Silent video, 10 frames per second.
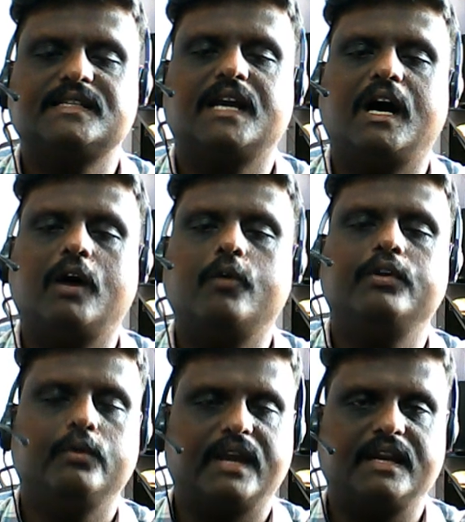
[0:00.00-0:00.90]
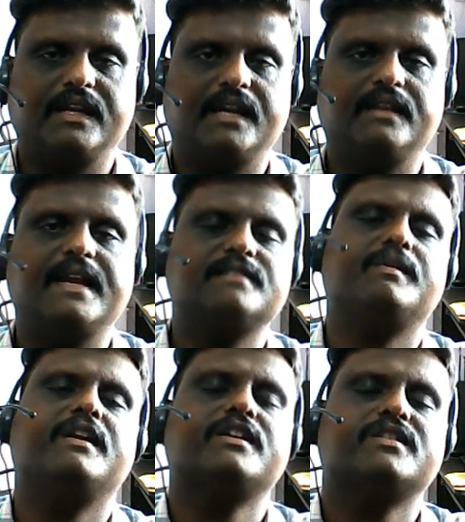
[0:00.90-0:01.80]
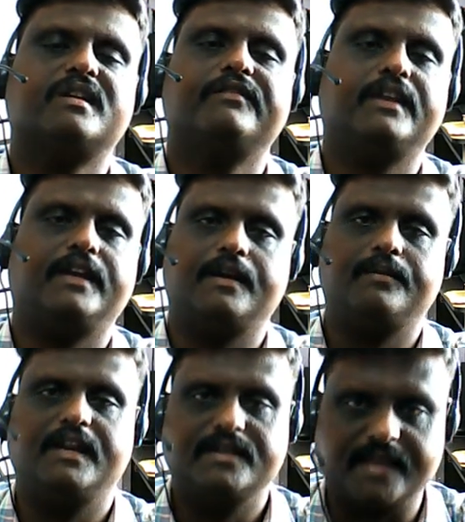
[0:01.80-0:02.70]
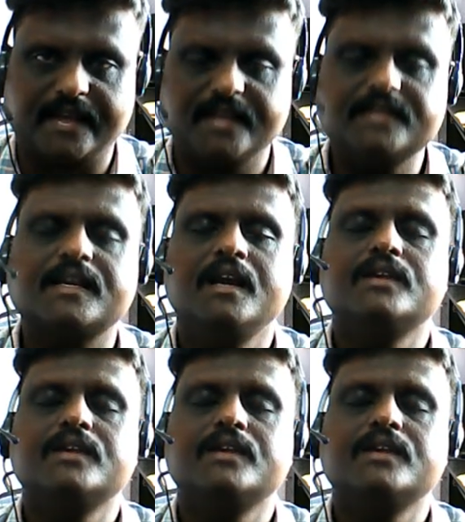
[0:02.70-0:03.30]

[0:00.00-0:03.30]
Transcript: how you can get the explanation of the table in seconds.